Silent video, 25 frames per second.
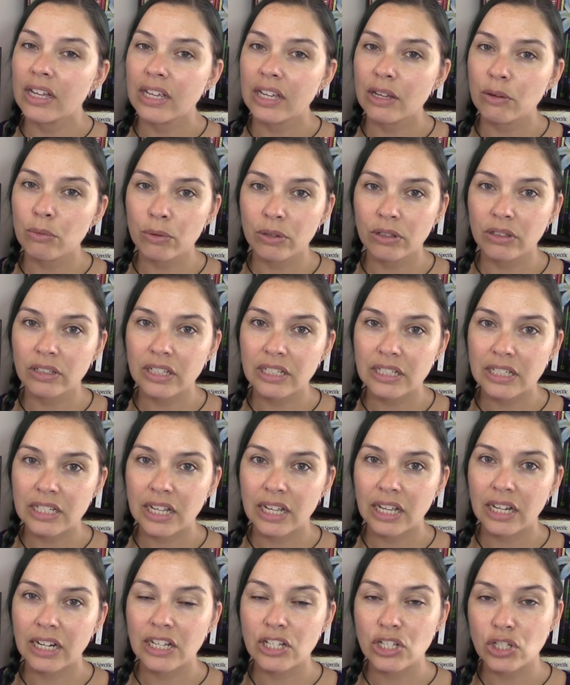he really
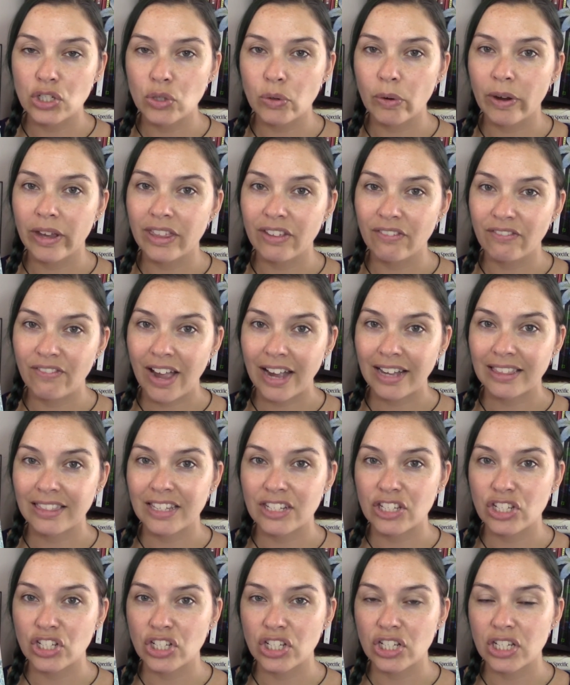did enjoy the fact
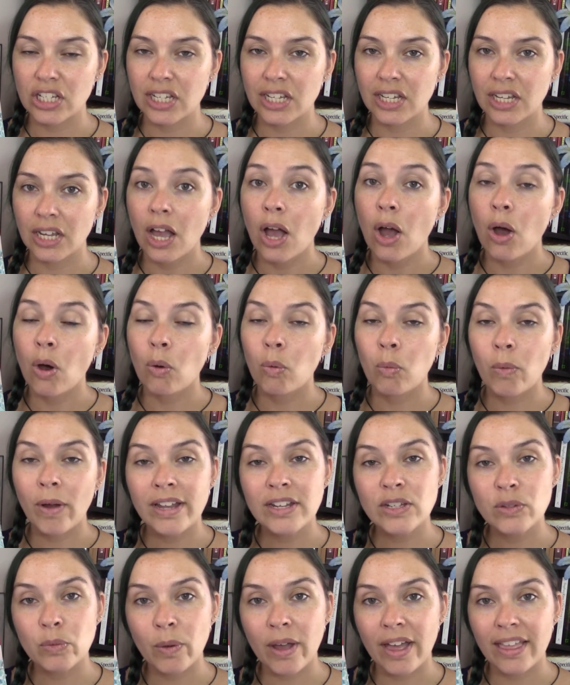that she
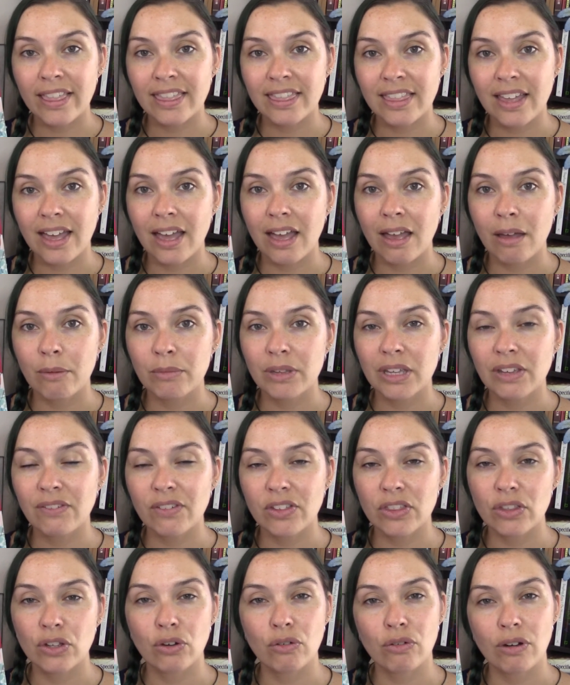went with them
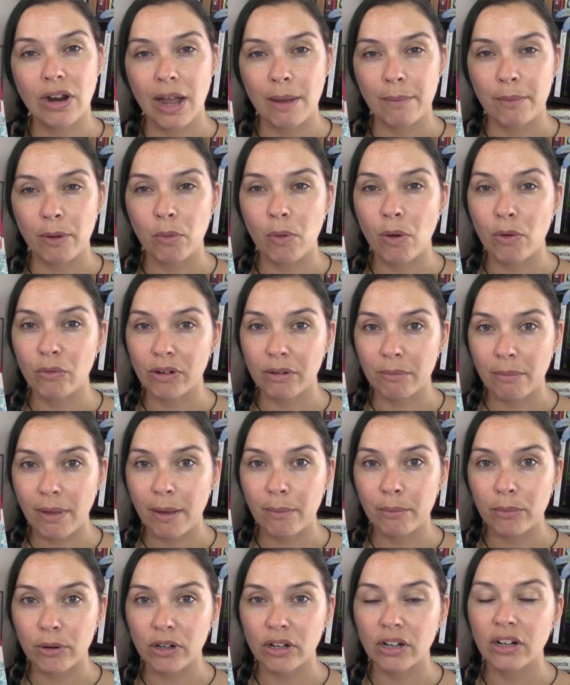even though grandma won't
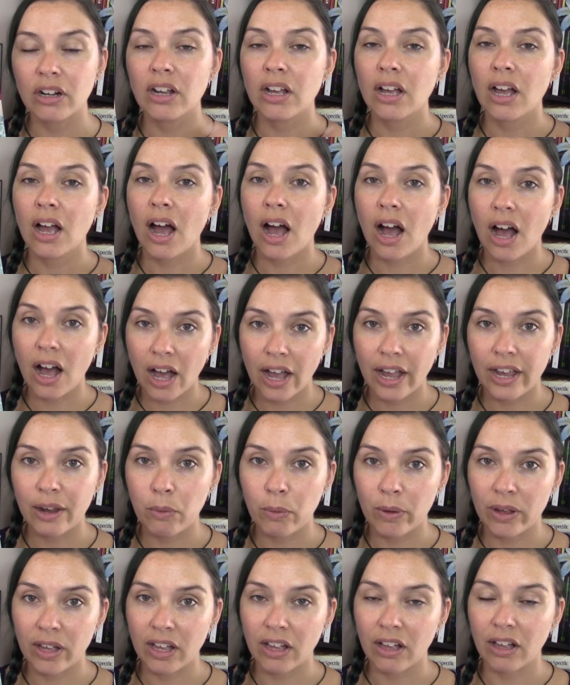remember
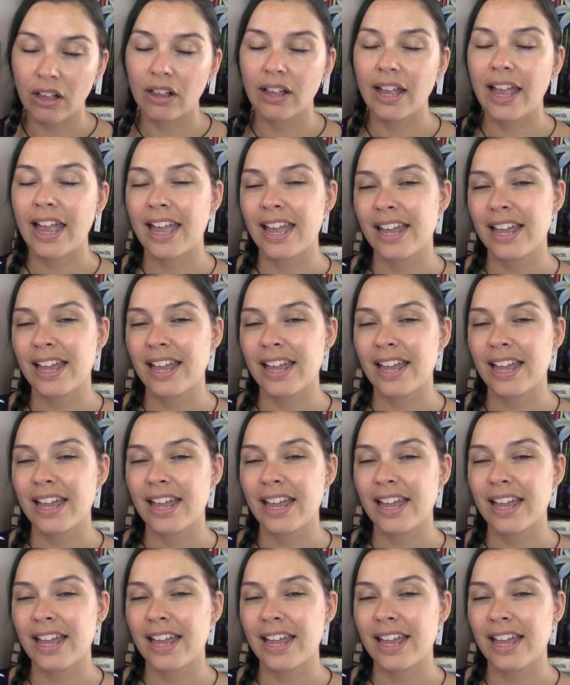I will.